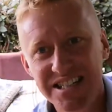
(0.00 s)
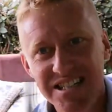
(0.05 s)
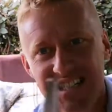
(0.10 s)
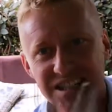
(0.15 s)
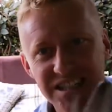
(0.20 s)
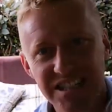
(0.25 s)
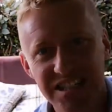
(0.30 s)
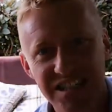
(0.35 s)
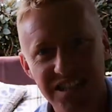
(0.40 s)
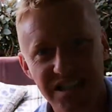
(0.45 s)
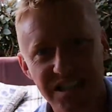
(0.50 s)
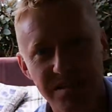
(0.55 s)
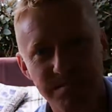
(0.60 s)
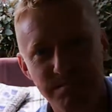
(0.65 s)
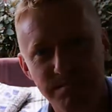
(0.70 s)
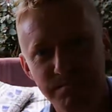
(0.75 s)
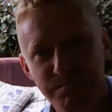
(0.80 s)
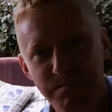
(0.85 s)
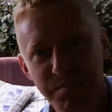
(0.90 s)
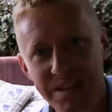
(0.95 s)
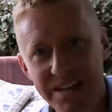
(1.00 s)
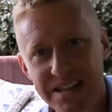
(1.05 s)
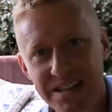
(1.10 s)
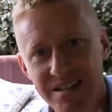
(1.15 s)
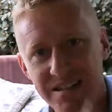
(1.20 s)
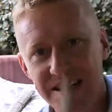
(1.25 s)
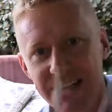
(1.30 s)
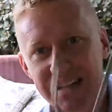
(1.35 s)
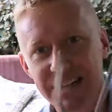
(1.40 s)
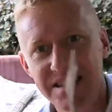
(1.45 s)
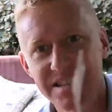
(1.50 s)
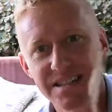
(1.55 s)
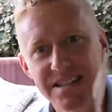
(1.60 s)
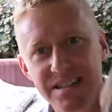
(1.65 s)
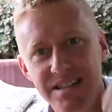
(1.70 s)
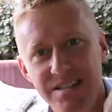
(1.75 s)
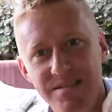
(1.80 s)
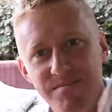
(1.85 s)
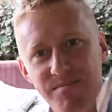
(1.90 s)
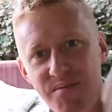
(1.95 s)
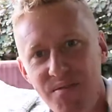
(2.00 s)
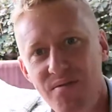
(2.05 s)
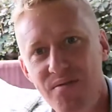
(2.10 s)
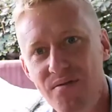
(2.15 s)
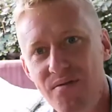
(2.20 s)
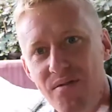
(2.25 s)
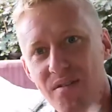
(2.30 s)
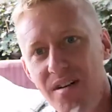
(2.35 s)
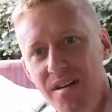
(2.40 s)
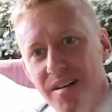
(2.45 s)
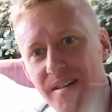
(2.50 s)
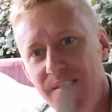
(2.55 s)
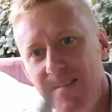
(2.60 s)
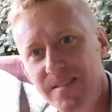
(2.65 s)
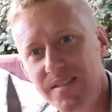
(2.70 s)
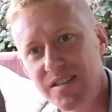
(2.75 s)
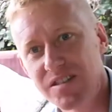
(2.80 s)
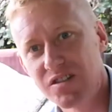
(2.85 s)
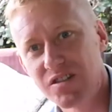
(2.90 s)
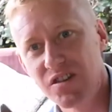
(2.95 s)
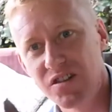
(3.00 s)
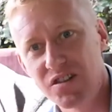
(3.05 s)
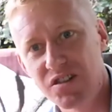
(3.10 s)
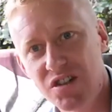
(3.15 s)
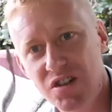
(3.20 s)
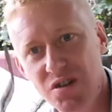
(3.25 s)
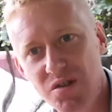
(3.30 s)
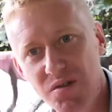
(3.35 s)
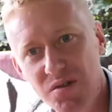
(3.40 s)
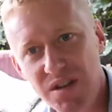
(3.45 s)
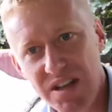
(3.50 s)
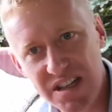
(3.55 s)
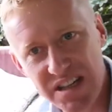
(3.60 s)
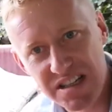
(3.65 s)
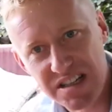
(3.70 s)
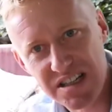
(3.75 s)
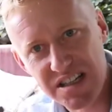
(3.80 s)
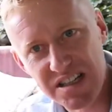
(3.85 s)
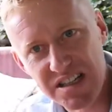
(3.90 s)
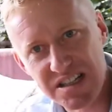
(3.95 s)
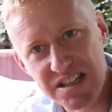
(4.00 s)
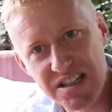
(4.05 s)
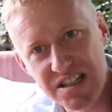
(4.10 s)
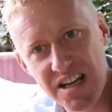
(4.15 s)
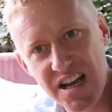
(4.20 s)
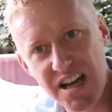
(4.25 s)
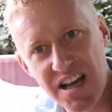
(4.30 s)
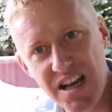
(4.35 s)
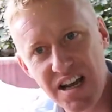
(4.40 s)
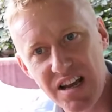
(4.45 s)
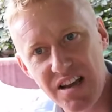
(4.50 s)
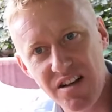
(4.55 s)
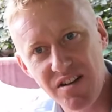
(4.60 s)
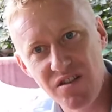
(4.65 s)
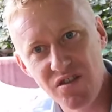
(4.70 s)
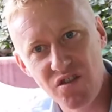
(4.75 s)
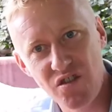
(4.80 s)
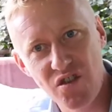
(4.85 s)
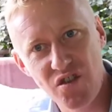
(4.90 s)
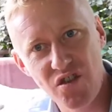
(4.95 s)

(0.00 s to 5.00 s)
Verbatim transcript: It's got a spike on it. It's got two things, the snake.